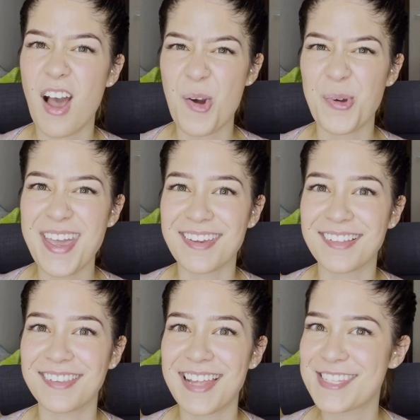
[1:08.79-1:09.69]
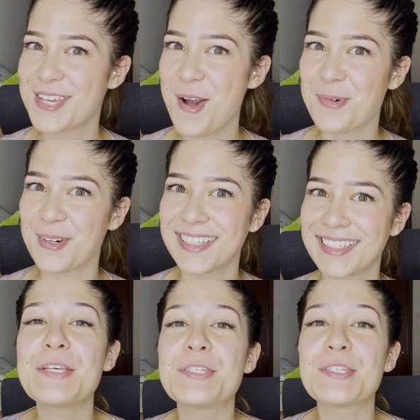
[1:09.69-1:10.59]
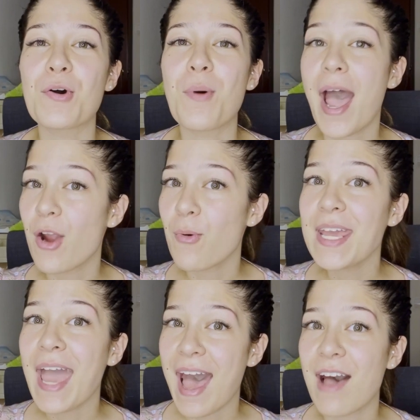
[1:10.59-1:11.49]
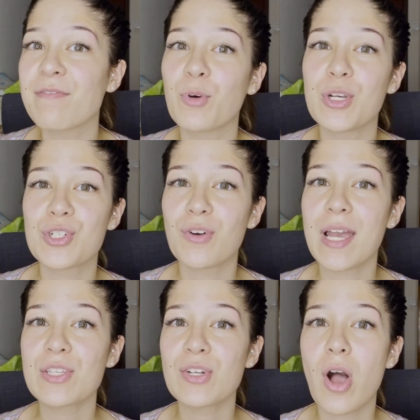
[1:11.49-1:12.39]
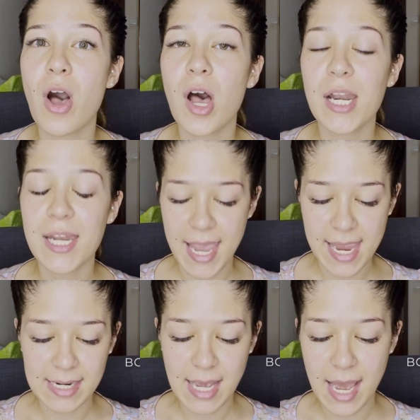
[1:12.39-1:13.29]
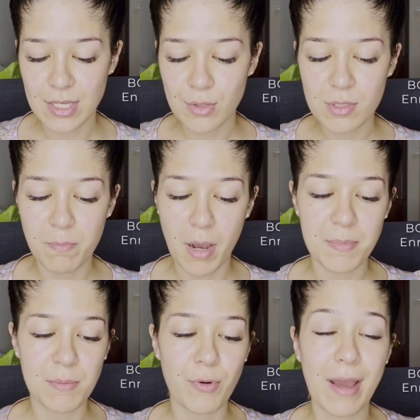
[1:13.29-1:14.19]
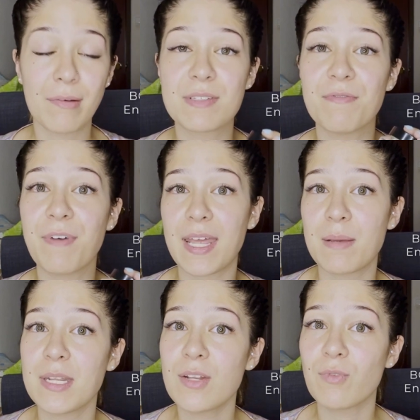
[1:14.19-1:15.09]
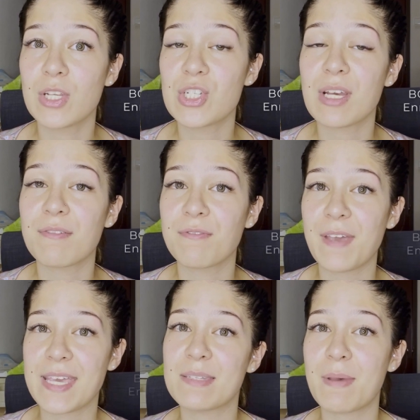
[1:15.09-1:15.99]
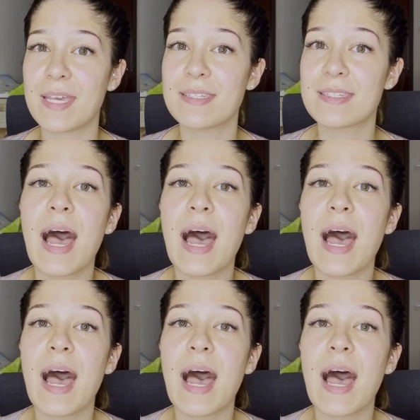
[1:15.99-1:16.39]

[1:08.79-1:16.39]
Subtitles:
Okay, let's go. So I already have moisturizer on and I use Bobbi Brown's Vitamin Enriched Face Base.